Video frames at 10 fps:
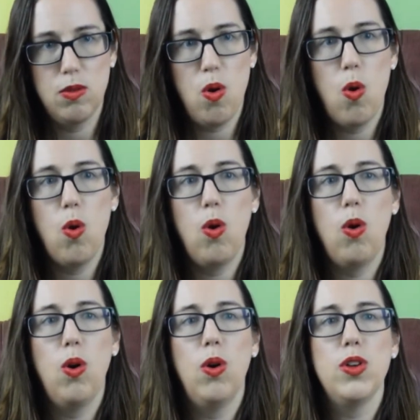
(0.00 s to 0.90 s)

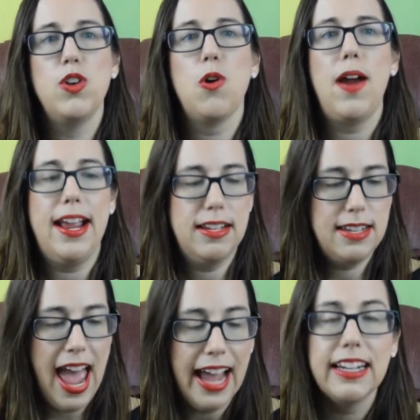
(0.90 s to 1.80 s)
or your
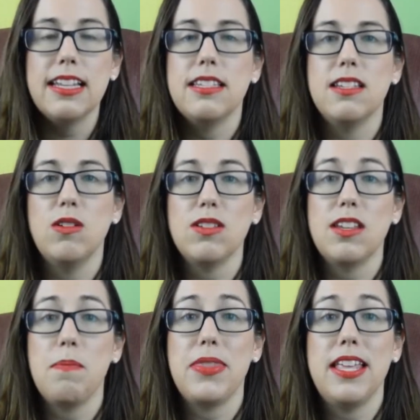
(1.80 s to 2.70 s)
antagonist is not
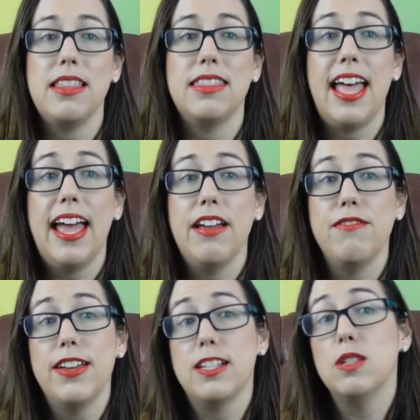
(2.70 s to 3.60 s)
something that
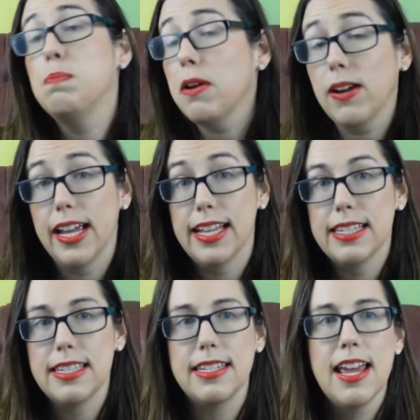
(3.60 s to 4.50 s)
they've
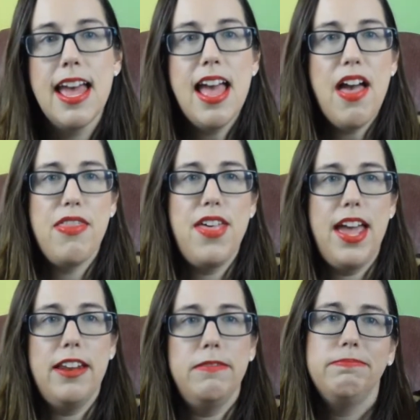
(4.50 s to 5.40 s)
experienced,
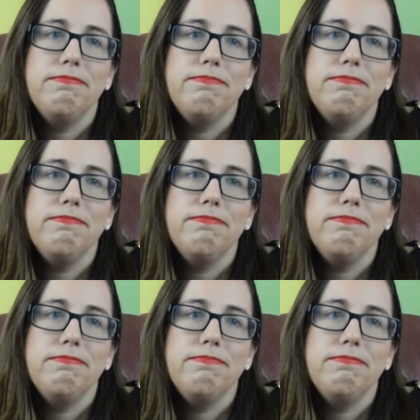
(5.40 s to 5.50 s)
then